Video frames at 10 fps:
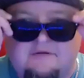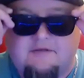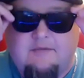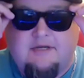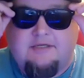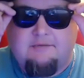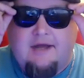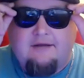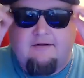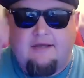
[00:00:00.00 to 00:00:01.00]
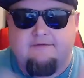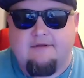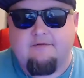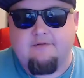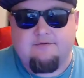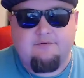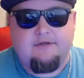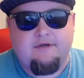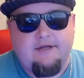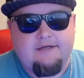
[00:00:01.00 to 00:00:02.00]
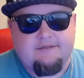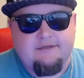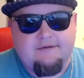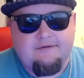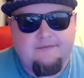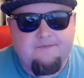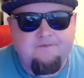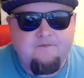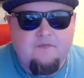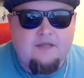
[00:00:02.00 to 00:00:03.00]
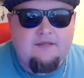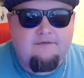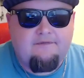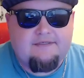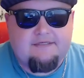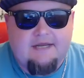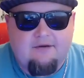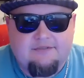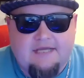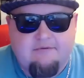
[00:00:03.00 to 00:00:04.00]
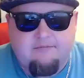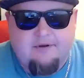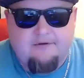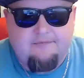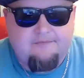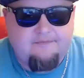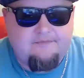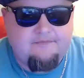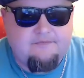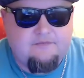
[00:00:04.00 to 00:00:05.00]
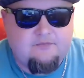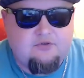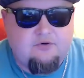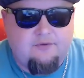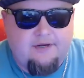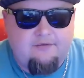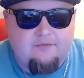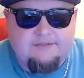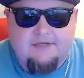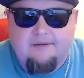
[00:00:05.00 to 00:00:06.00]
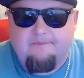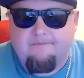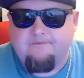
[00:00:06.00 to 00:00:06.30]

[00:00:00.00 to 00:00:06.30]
They make a tobacco line of e liquid. It's really good, actually. Fix it, Danner. What's happening, brother? Joel Rayner, what's up?